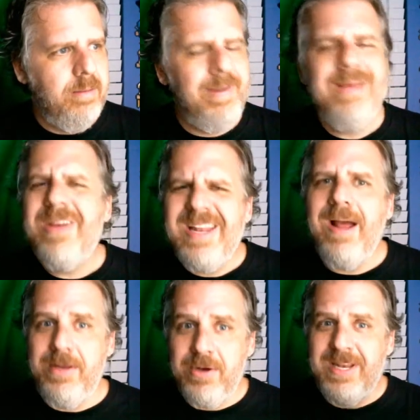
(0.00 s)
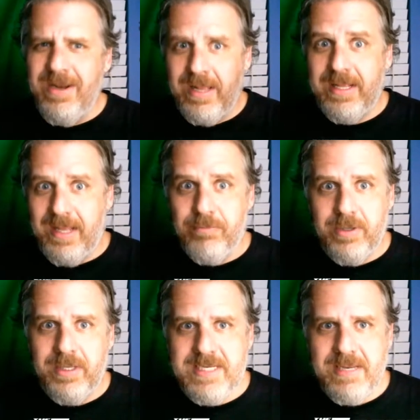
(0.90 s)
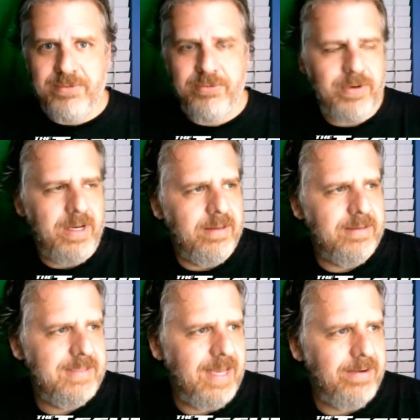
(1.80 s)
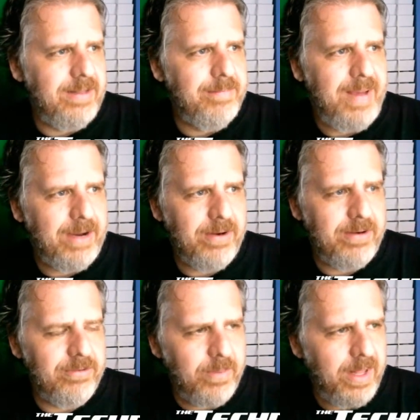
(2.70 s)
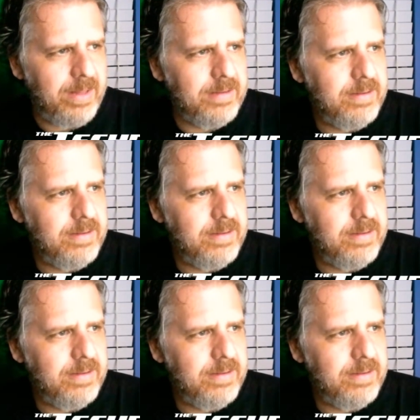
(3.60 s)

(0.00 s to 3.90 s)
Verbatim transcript: But you can uh, you can hear like that really deep string sound in the background as well.